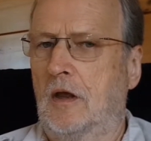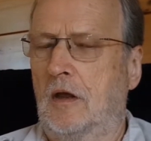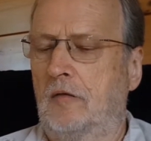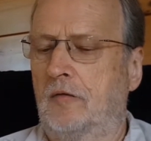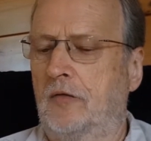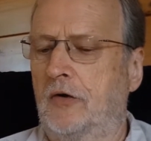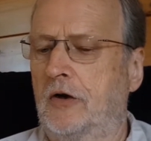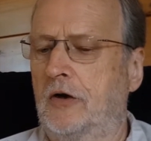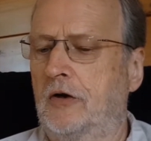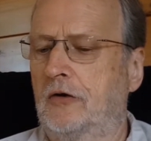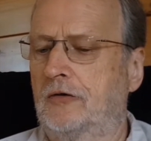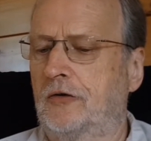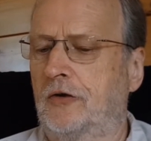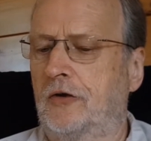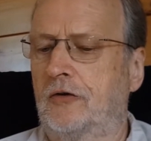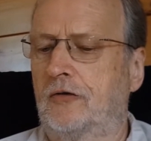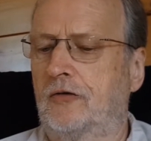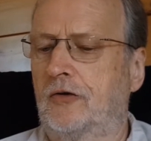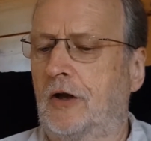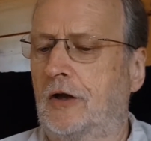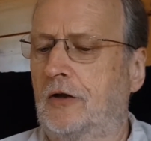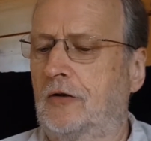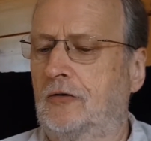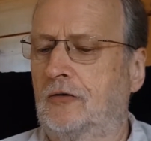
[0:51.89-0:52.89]
variously
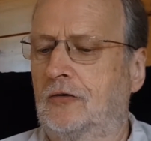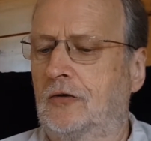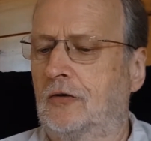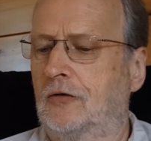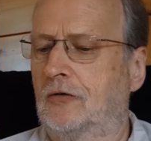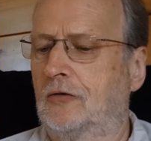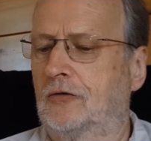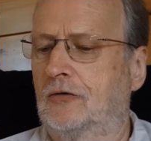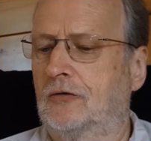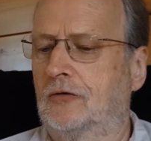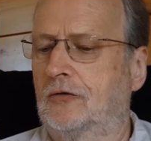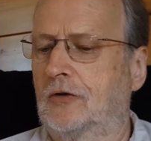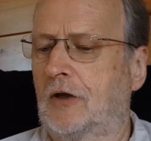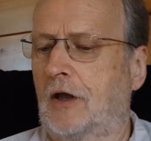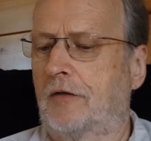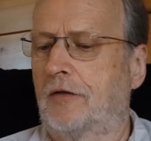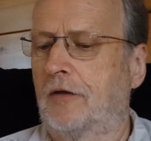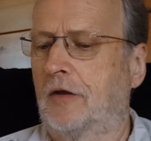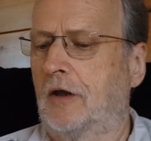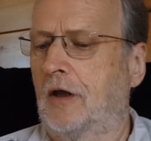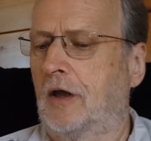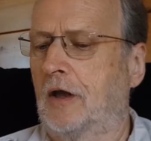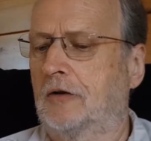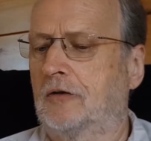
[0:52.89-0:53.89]
addressed as
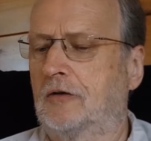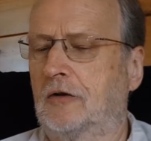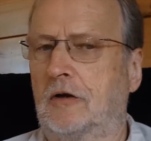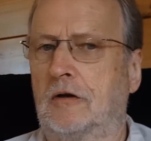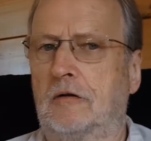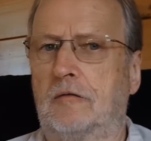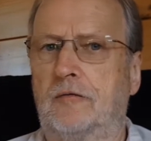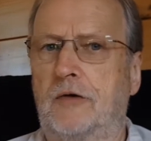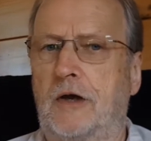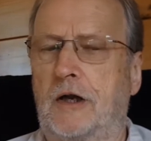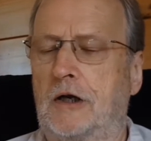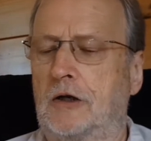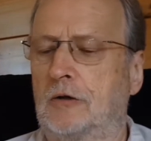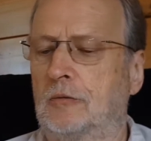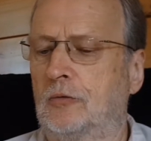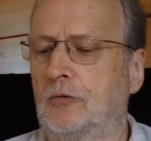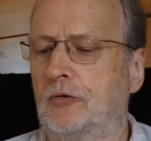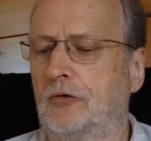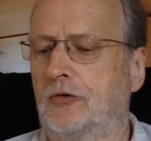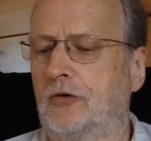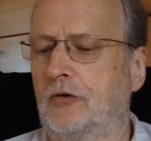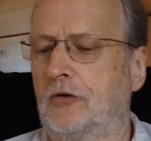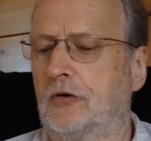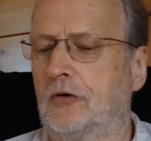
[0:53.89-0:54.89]
Tathagata,
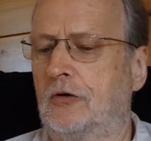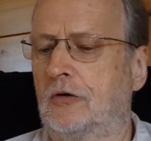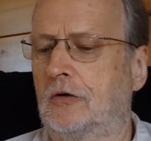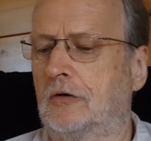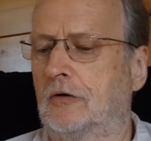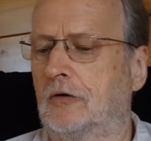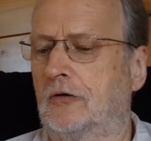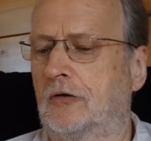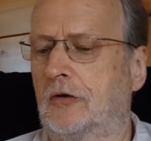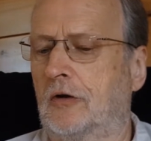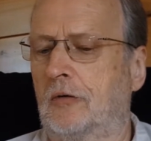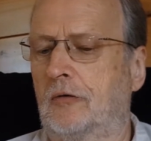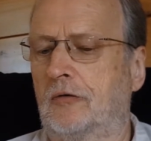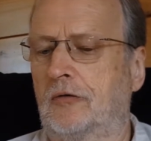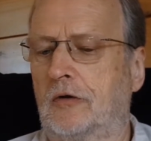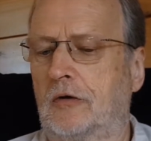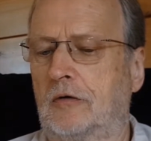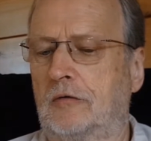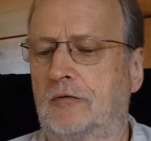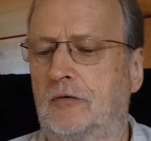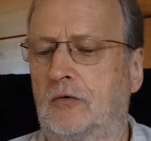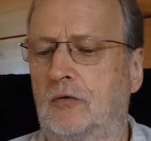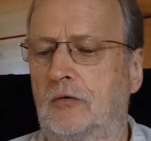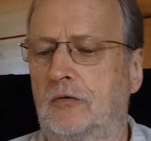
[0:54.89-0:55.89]
Venerable Sir, and so on and
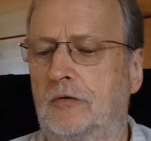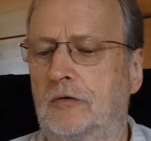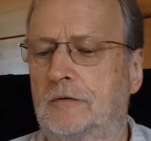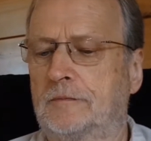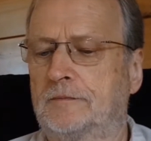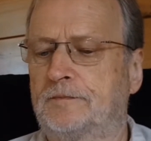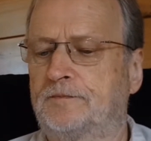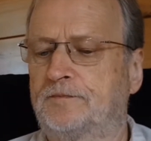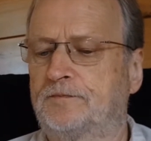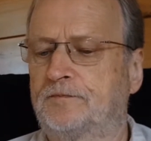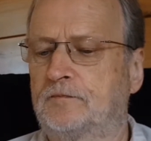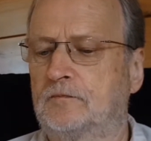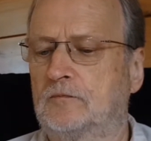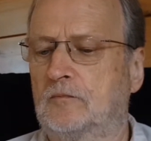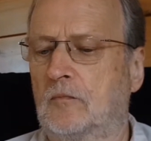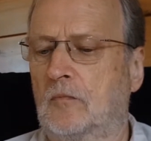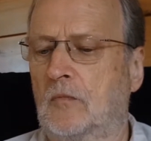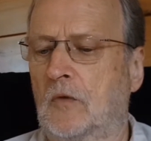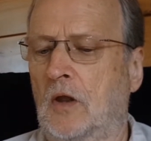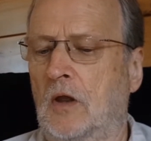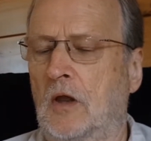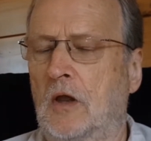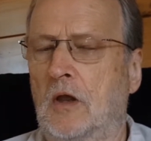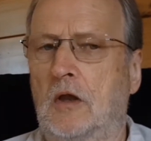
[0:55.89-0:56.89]
so forth.
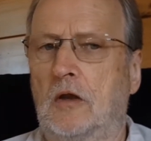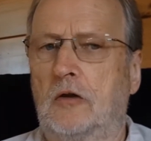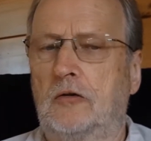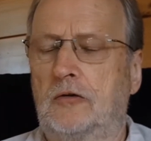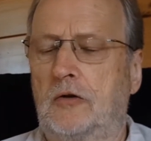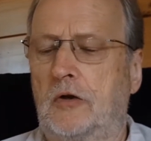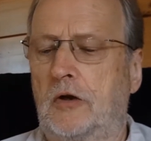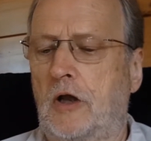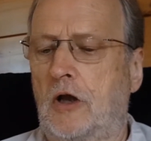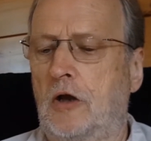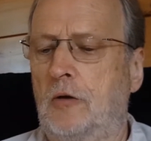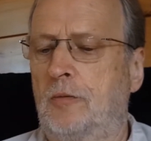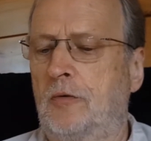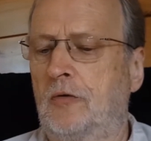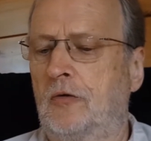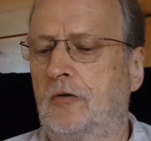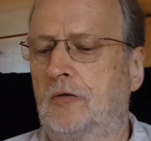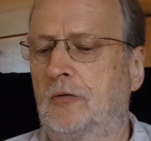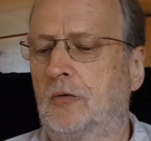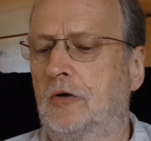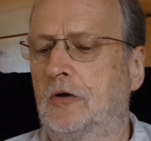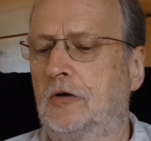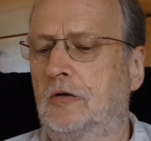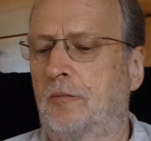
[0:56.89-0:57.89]
So it
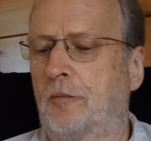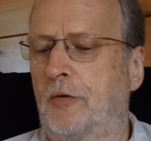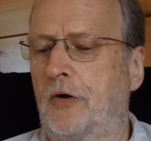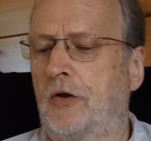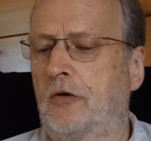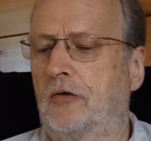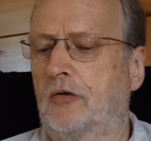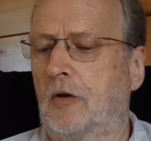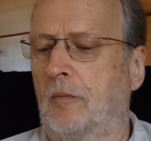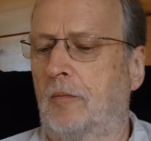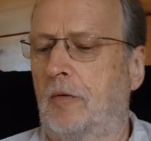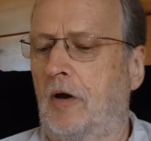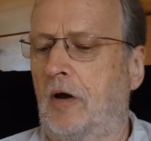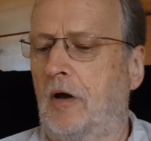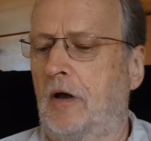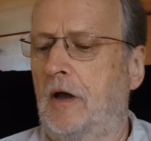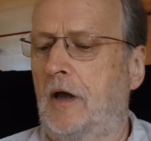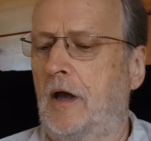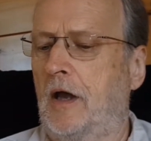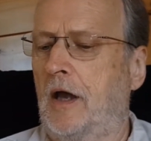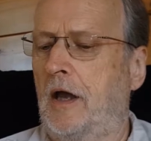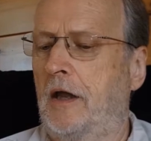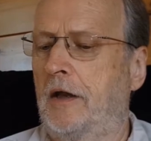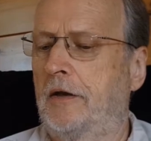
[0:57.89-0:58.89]
opens with Prince
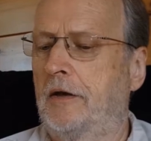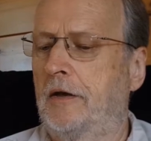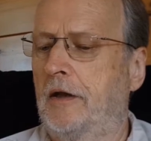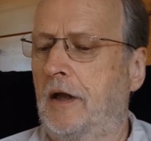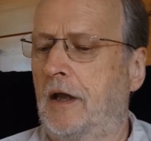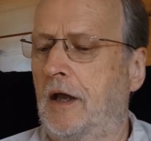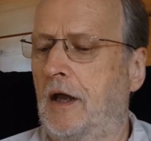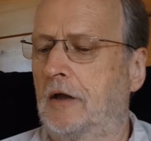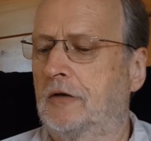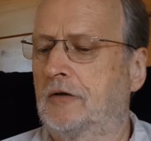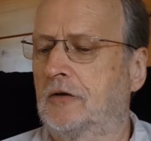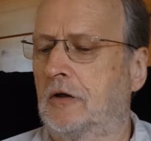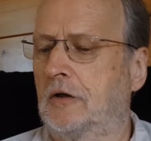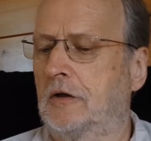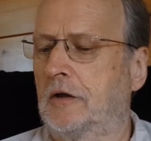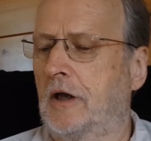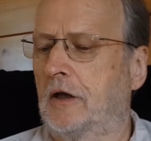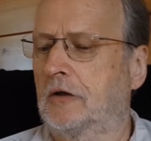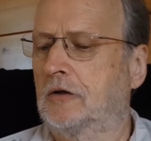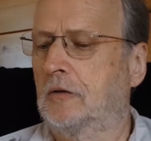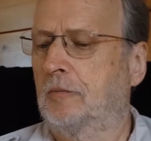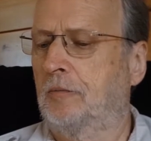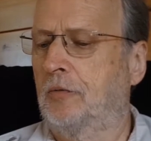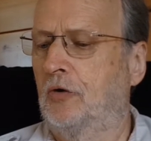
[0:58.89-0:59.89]
Abhaya and Nigantha
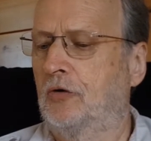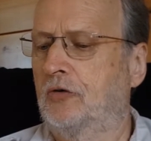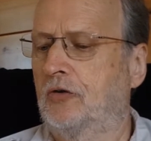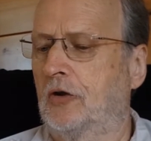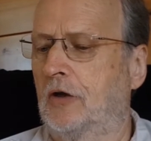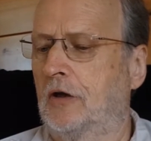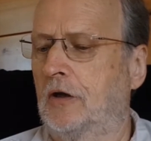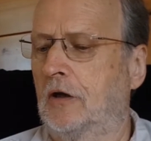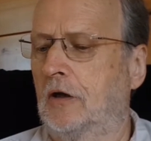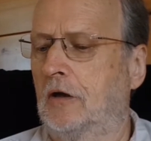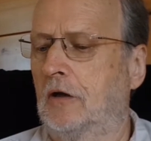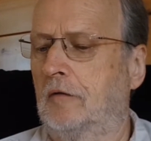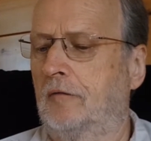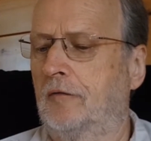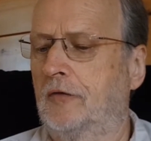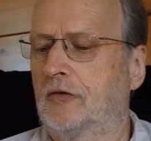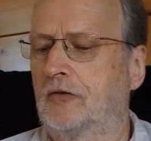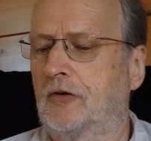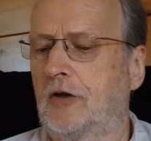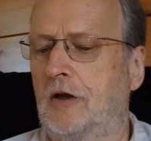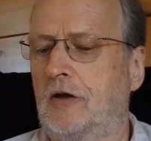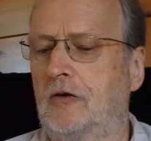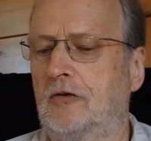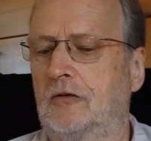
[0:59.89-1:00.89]
Nataputta in
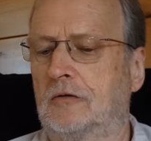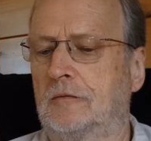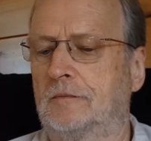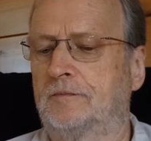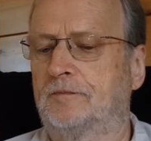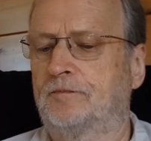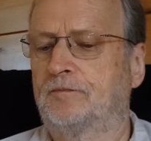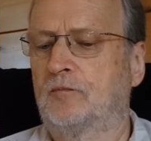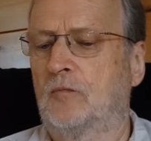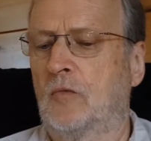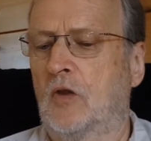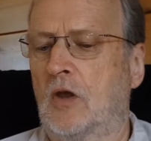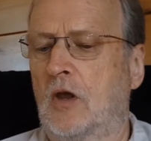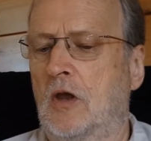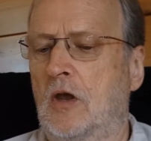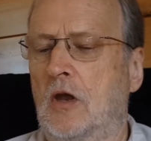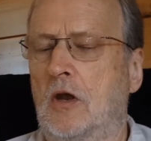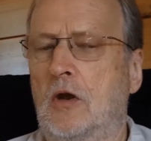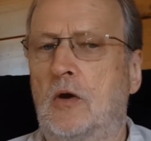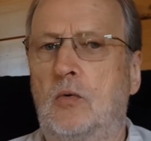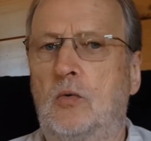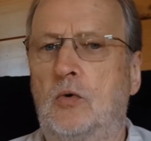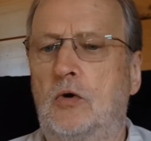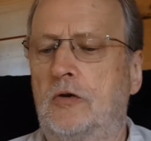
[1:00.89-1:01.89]
conversation,
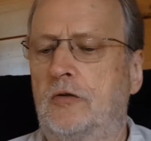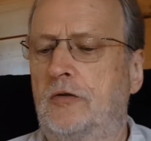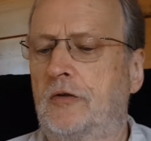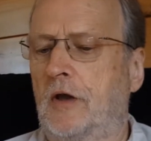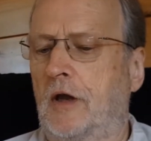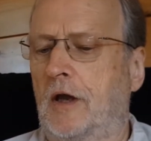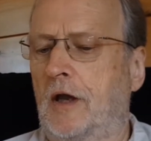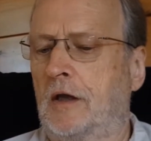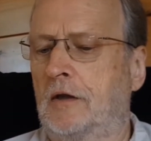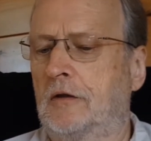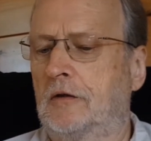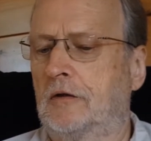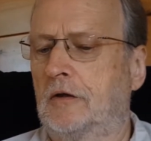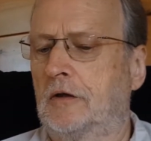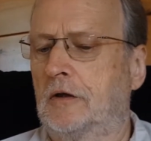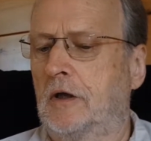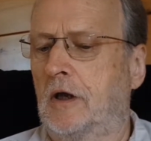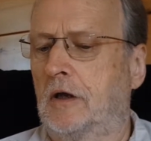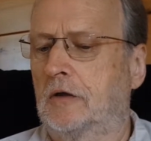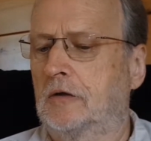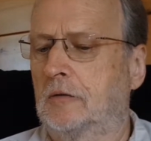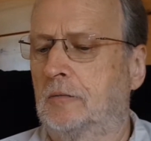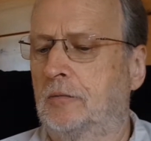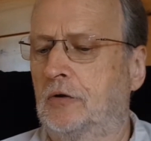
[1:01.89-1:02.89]
with Nigantha
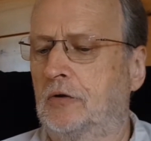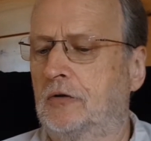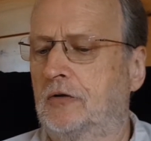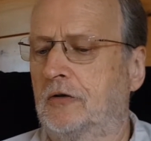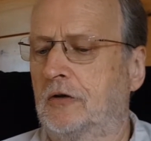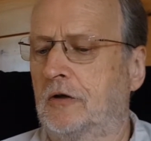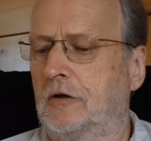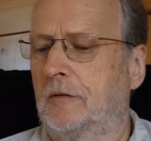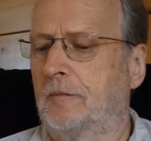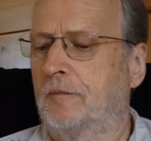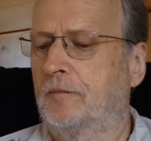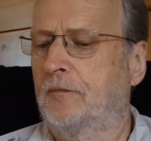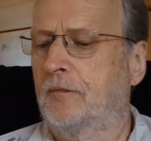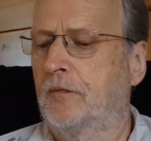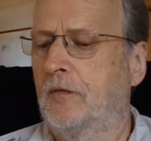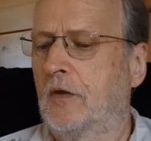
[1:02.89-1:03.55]
Nataputta